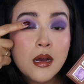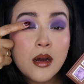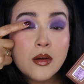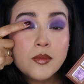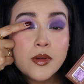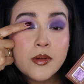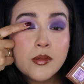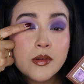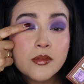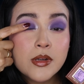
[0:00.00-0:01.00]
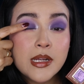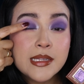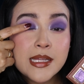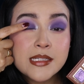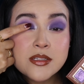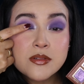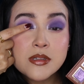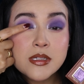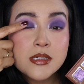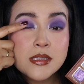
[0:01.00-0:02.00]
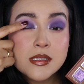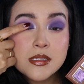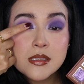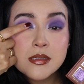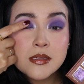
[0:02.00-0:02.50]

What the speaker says: Hopefully we won't regret that choice.